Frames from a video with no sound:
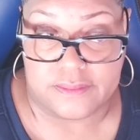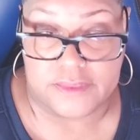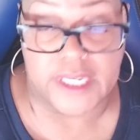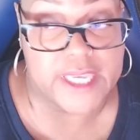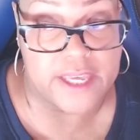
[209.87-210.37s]

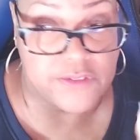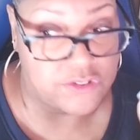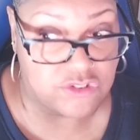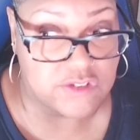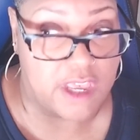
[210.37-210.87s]
Again,
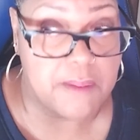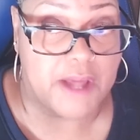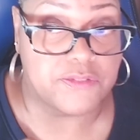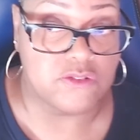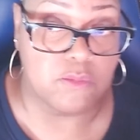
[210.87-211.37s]
this just came
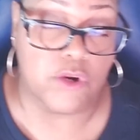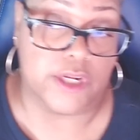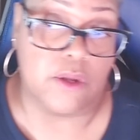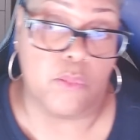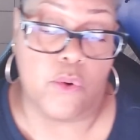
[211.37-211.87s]
out this
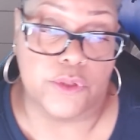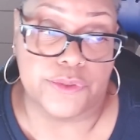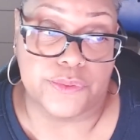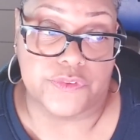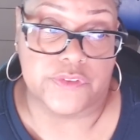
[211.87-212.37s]
morning on War
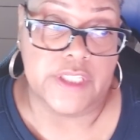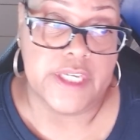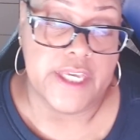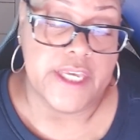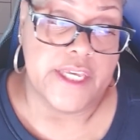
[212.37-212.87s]
News.
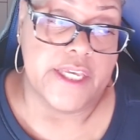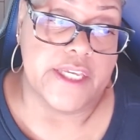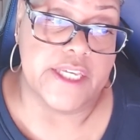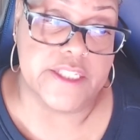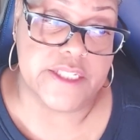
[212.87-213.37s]

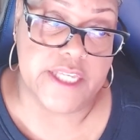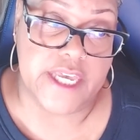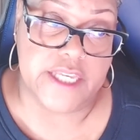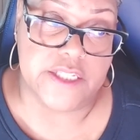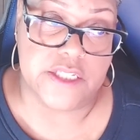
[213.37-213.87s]
It
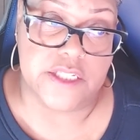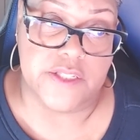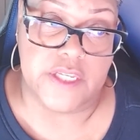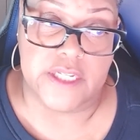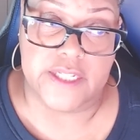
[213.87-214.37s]
says,
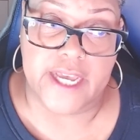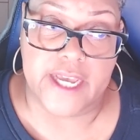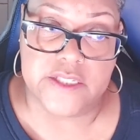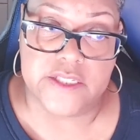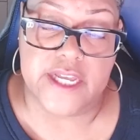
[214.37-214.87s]
the
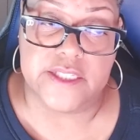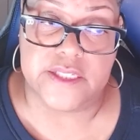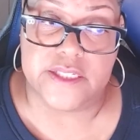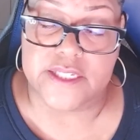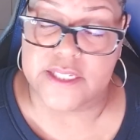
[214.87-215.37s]
United
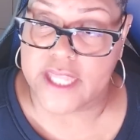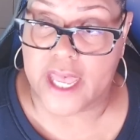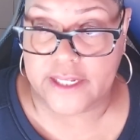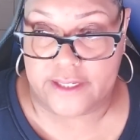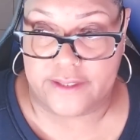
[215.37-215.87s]
States
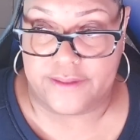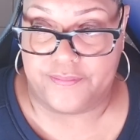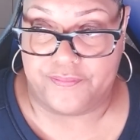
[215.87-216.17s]
decided